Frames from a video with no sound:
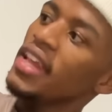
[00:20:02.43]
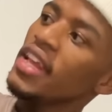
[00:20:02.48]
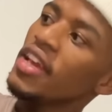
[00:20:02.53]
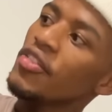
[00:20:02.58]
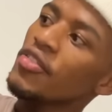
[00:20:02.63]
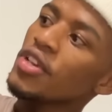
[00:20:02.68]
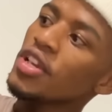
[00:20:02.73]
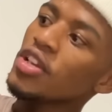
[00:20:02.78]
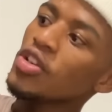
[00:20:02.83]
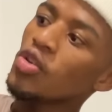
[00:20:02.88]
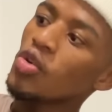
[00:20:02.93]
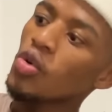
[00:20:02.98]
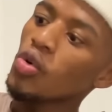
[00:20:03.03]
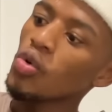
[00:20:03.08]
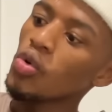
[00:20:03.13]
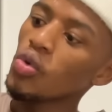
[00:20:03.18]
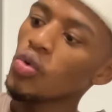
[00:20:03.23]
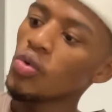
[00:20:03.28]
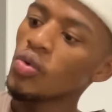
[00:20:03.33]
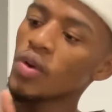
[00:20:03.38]
they're really
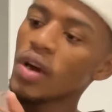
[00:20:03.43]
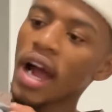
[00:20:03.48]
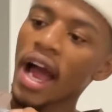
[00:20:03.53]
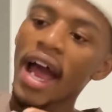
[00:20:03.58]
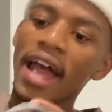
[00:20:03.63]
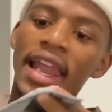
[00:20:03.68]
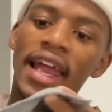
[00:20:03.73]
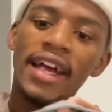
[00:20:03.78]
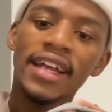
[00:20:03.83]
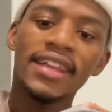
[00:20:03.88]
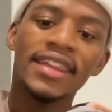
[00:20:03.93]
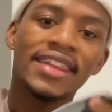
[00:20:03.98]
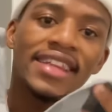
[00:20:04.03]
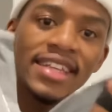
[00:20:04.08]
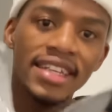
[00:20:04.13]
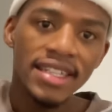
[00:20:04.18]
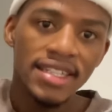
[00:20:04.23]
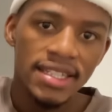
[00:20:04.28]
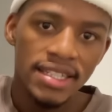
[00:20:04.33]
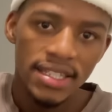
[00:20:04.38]
cool. I like
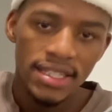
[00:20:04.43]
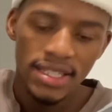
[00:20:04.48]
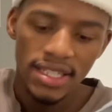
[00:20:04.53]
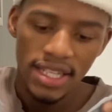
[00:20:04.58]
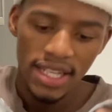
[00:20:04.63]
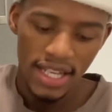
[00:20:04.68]
these